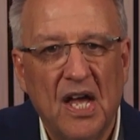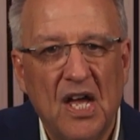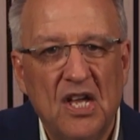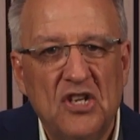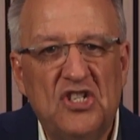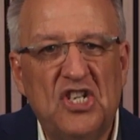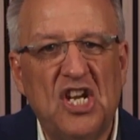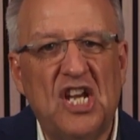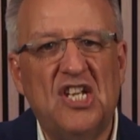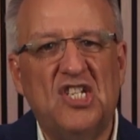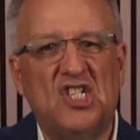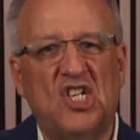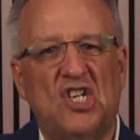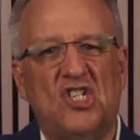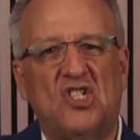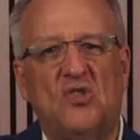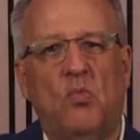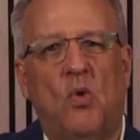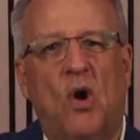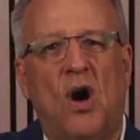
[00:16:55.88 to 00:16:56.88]

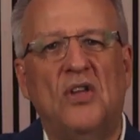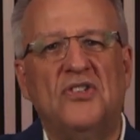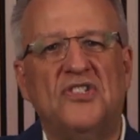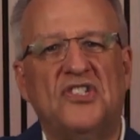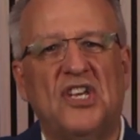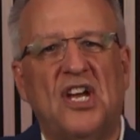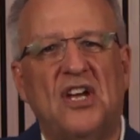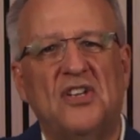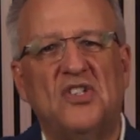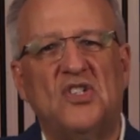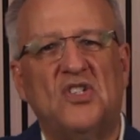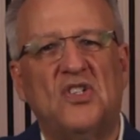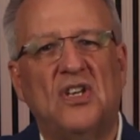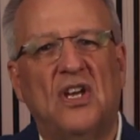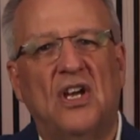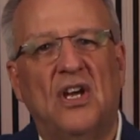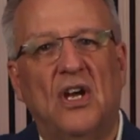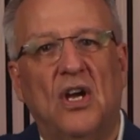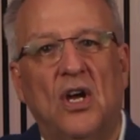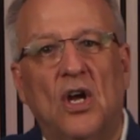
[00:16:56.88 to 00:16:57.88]
Jesus wants us
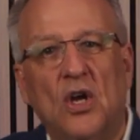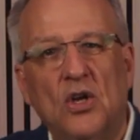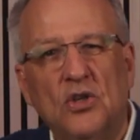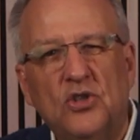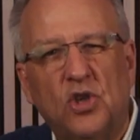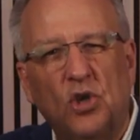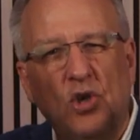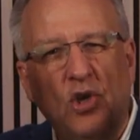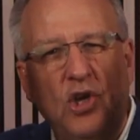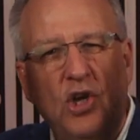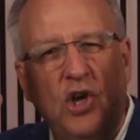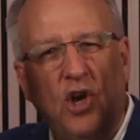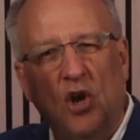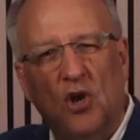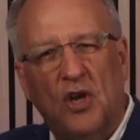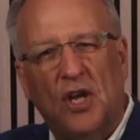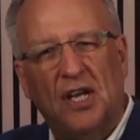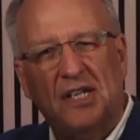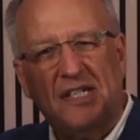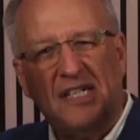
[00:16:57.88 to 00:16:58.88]
to
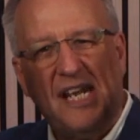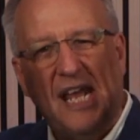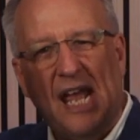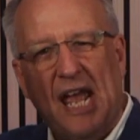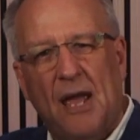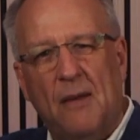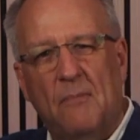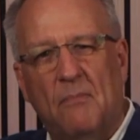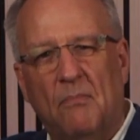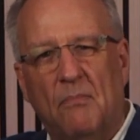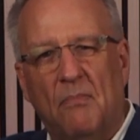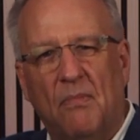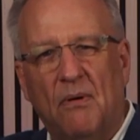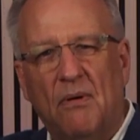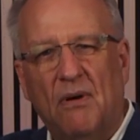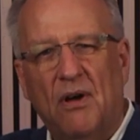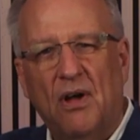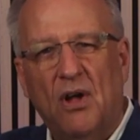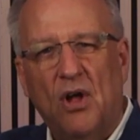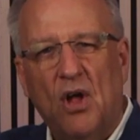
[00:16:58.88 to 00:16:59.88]
look at him
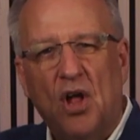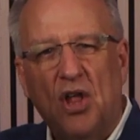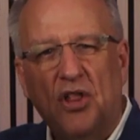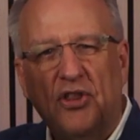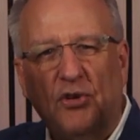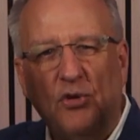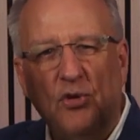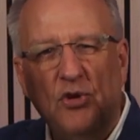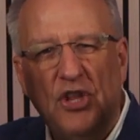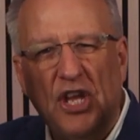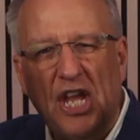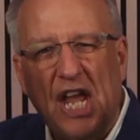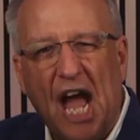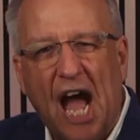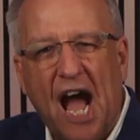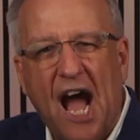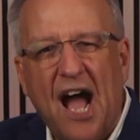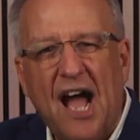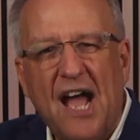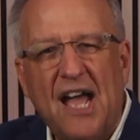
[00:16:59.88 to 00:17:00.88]
through the
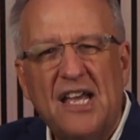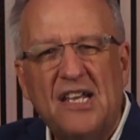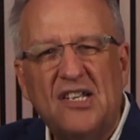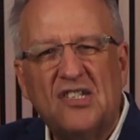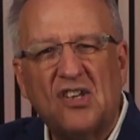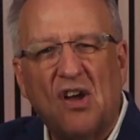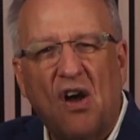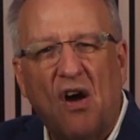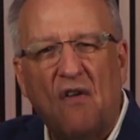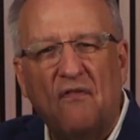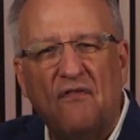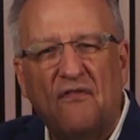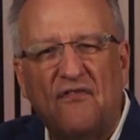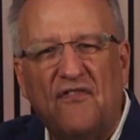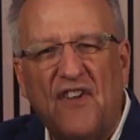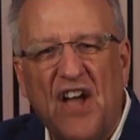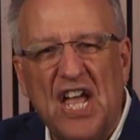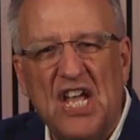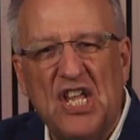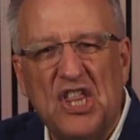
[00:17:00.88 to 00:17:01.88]
eyes of
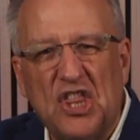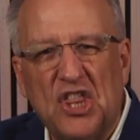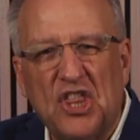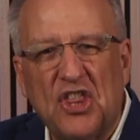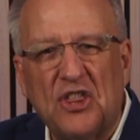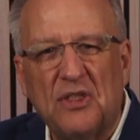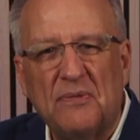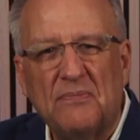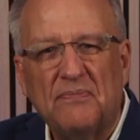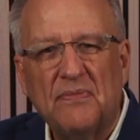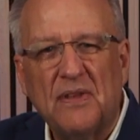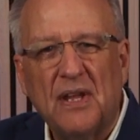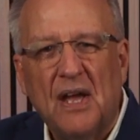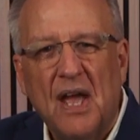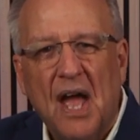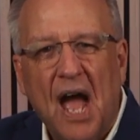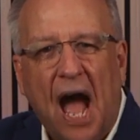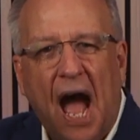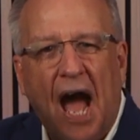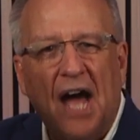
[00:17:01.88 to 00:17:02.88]
faith
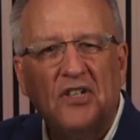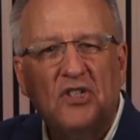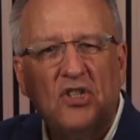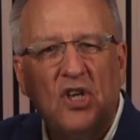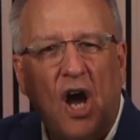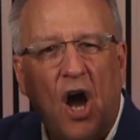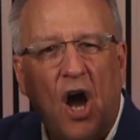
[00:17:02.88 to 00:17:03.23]
and to